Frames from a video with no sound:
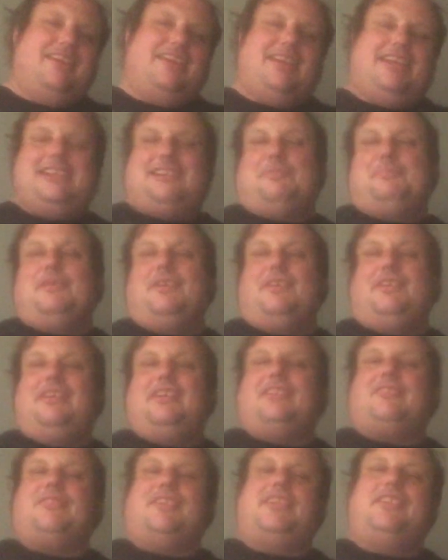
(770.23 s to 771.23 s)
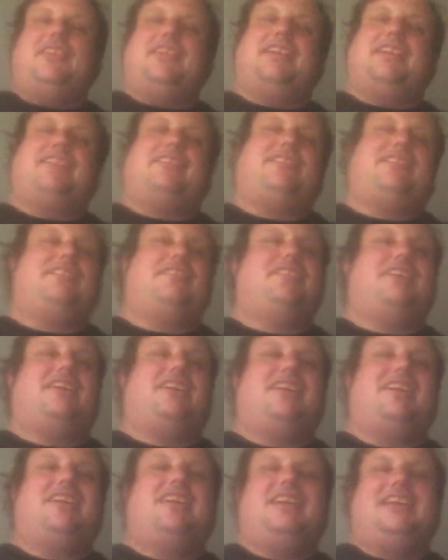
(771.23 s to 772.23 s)
experience where you get
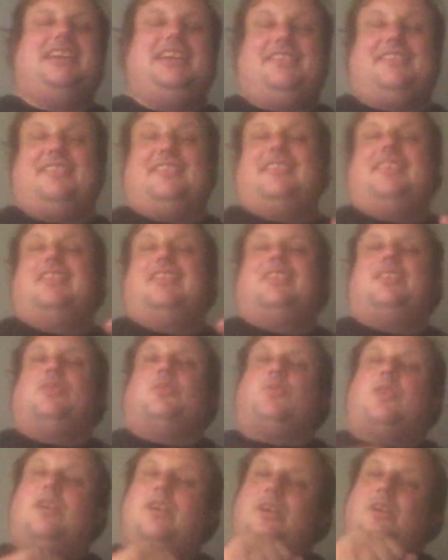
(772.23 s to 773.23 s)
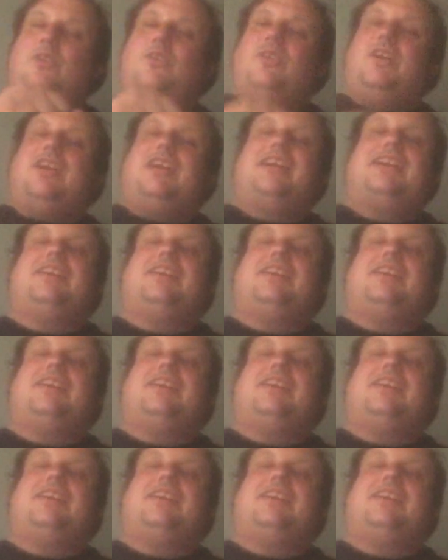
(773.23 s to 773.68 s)
to either row